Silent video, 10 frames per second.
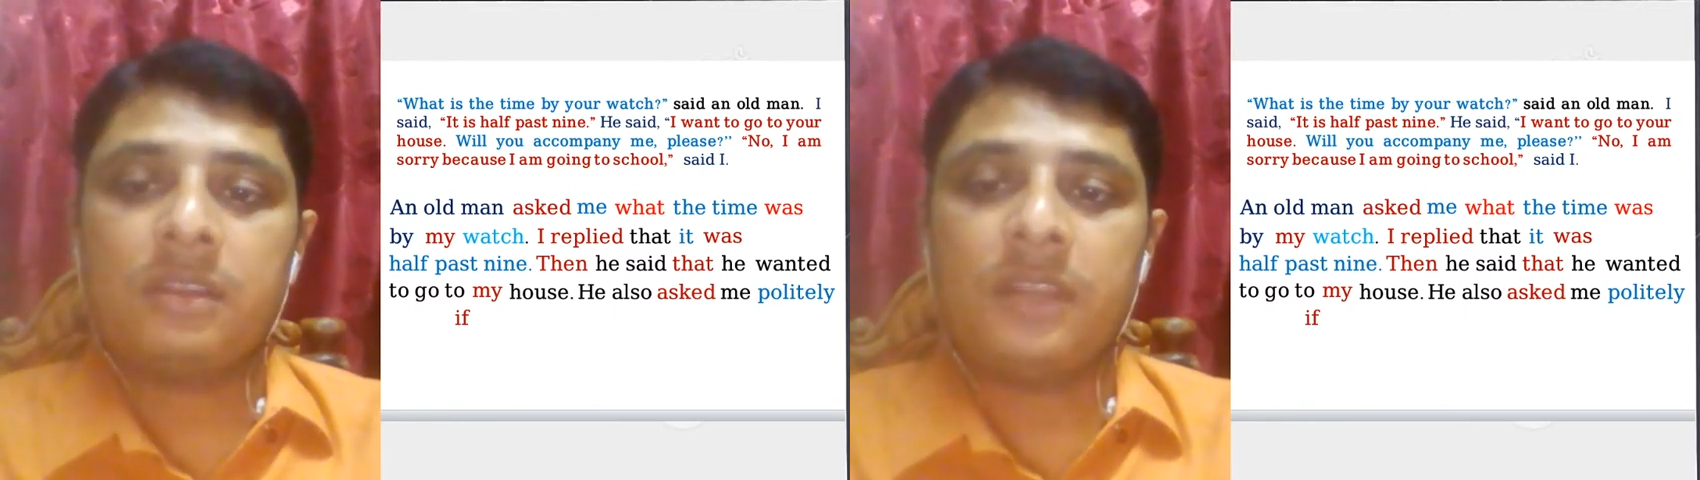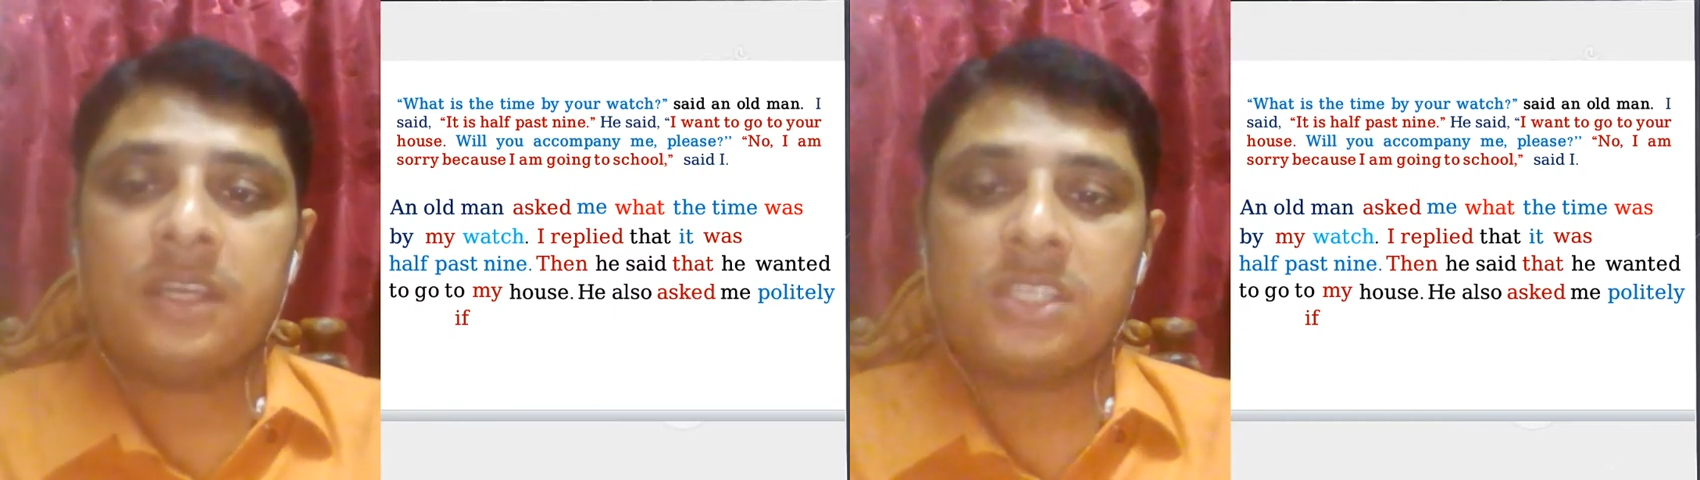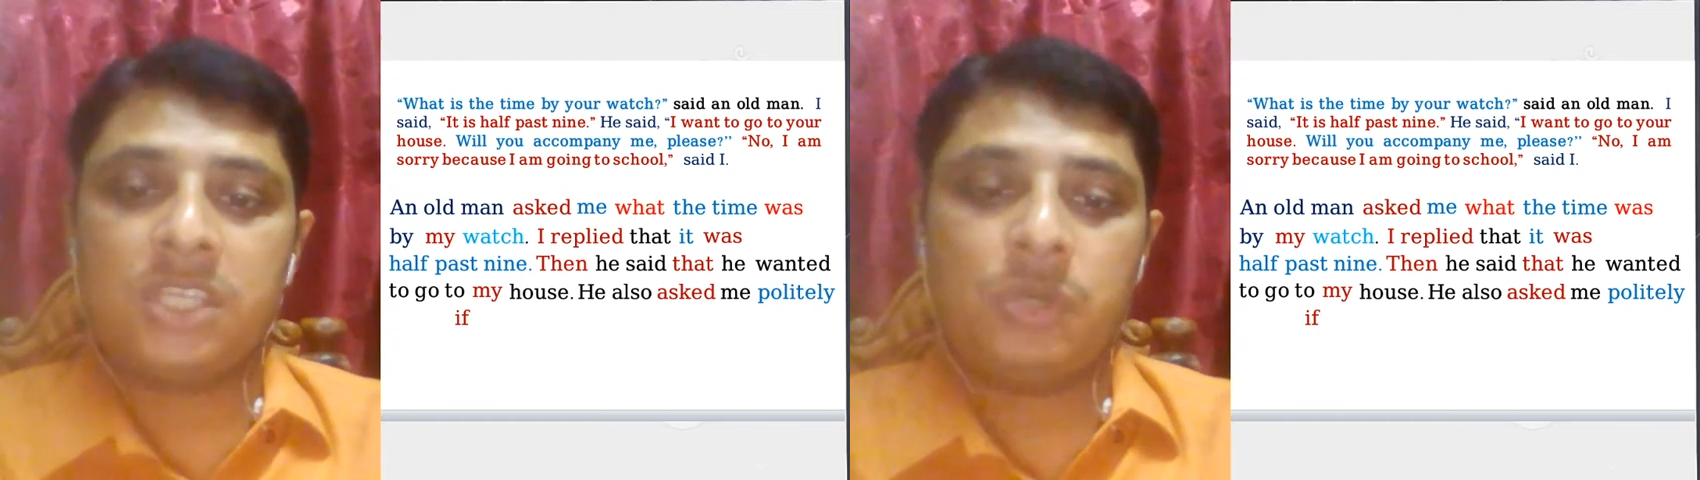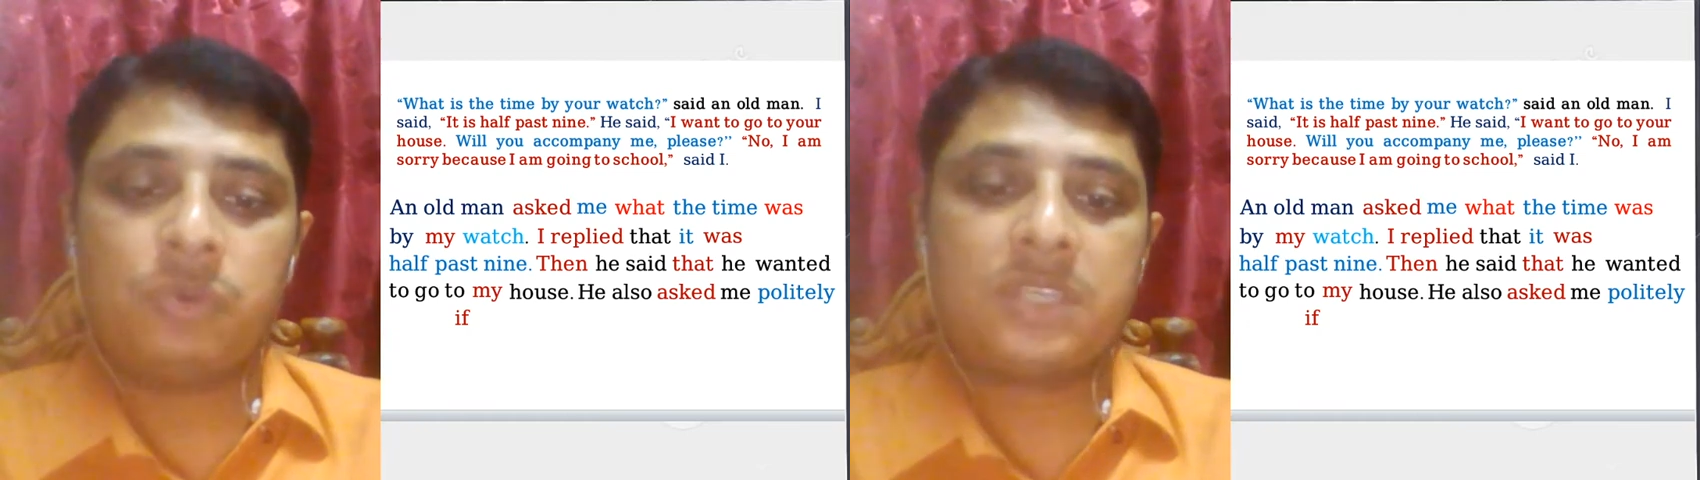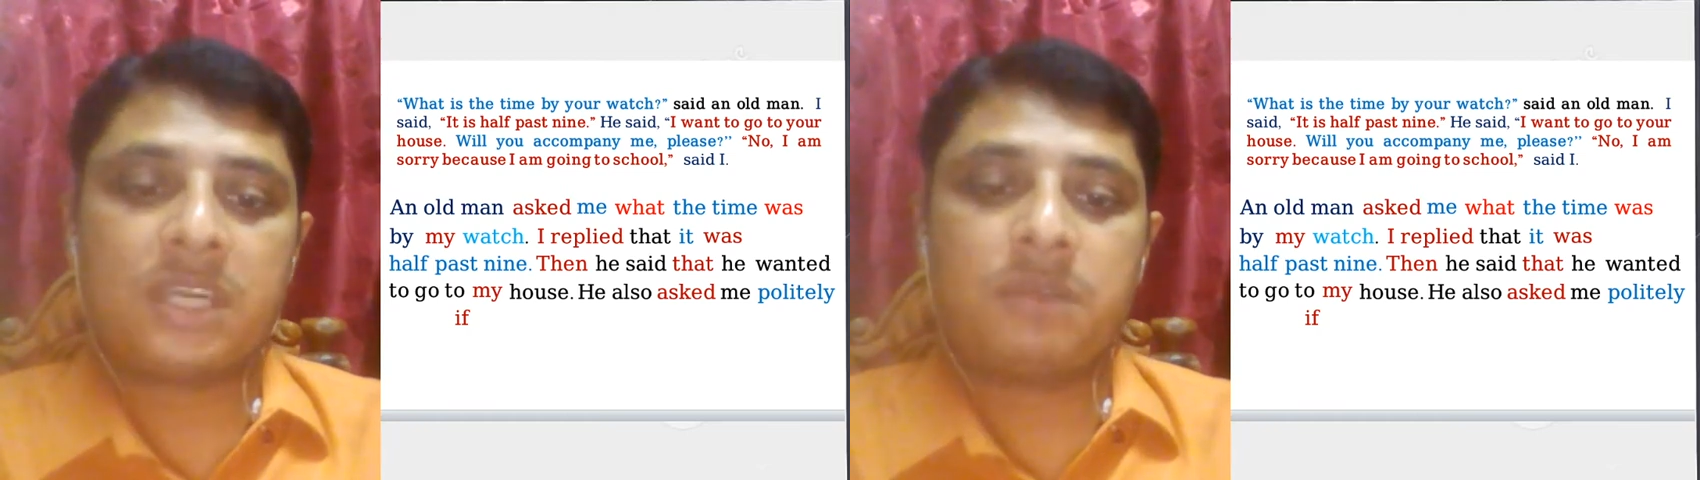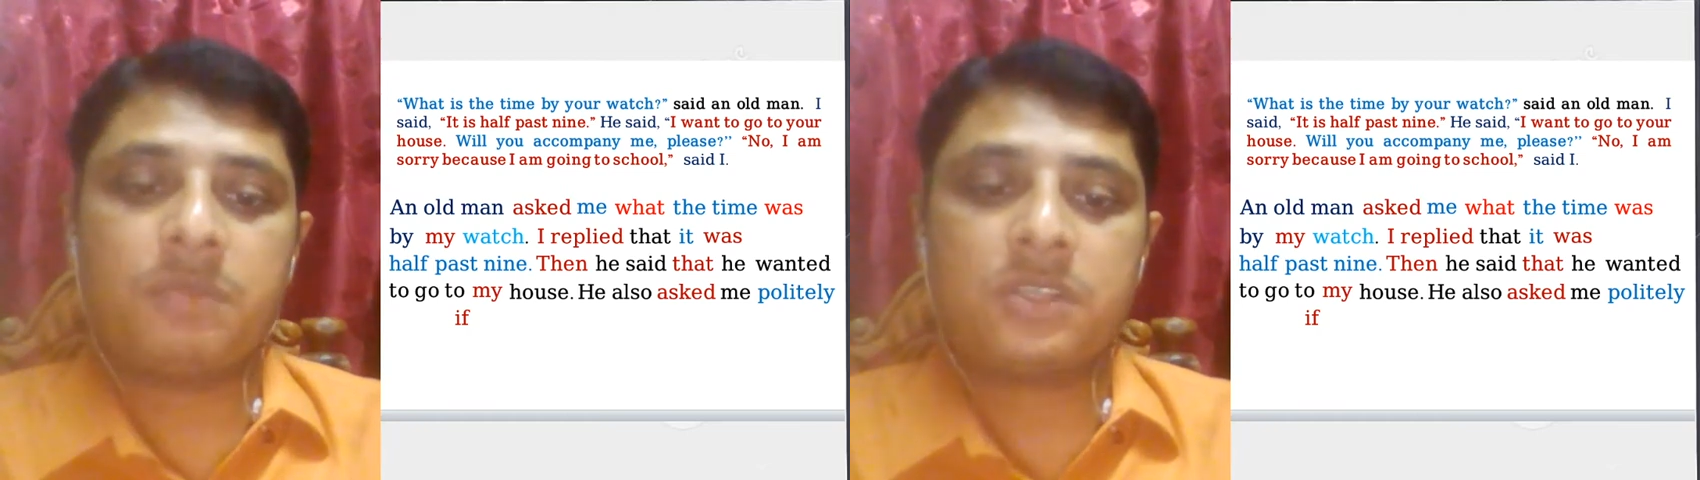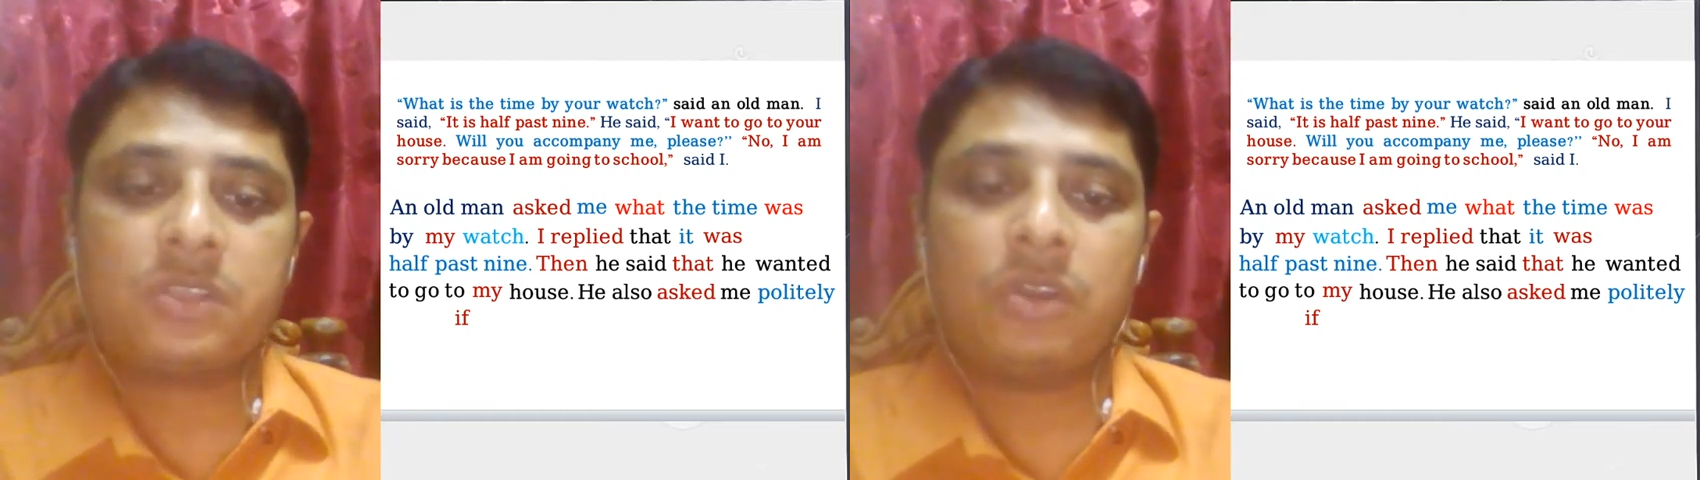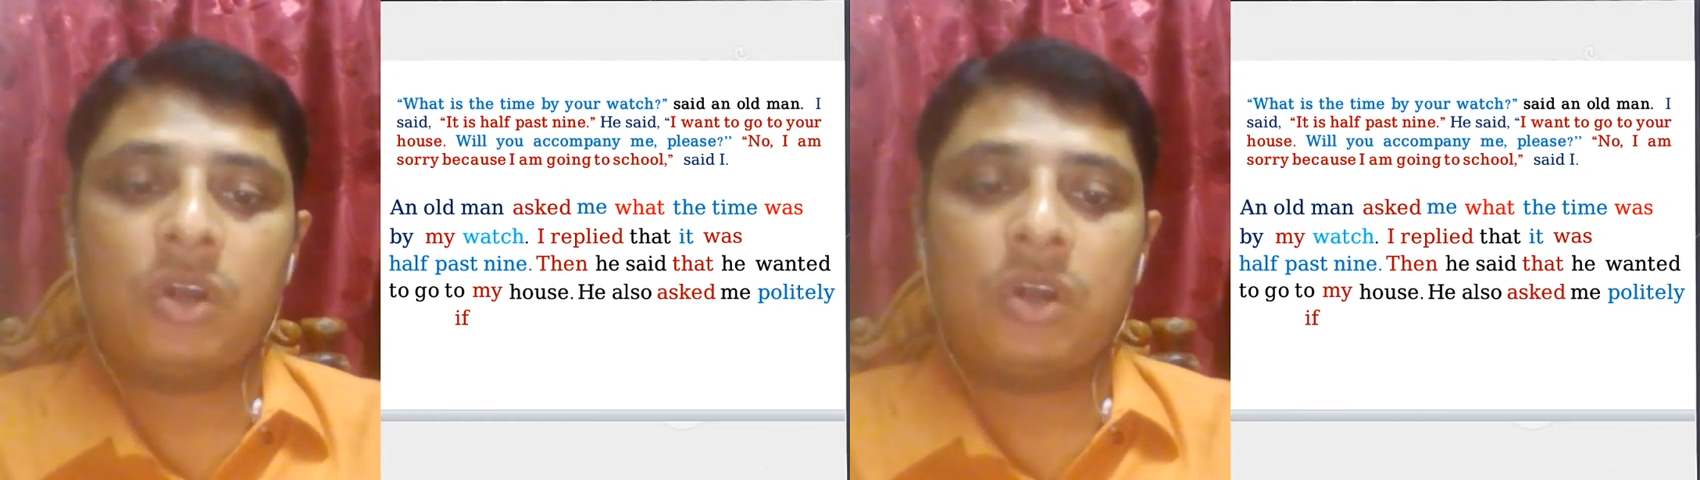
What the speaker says: that is you, second person